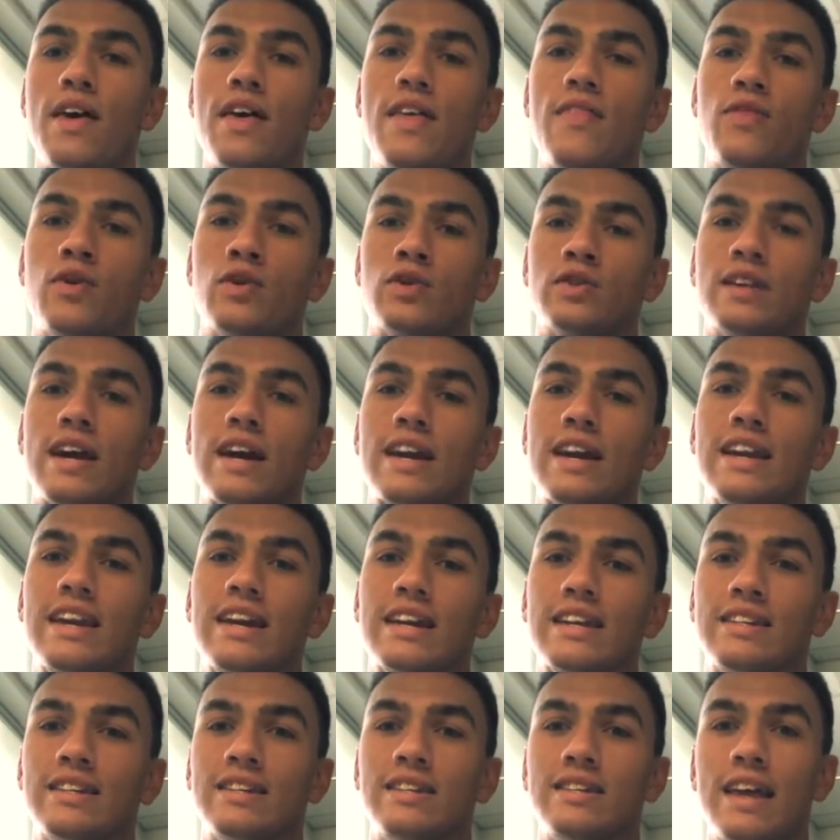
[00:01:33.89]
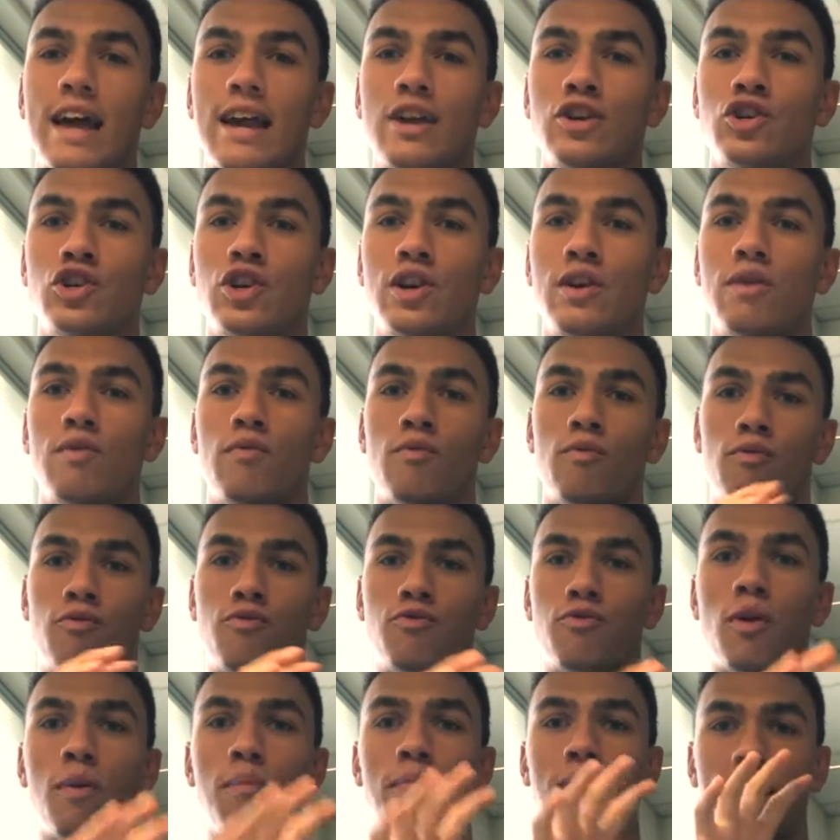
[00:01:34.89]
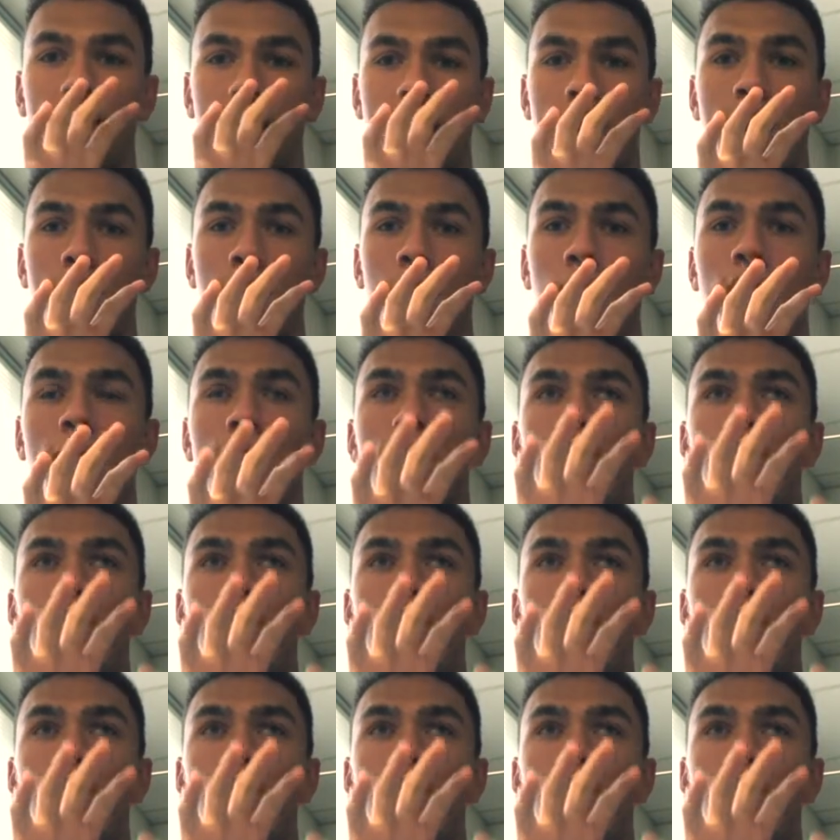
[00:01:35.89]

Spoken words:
there's like an extension from the camera,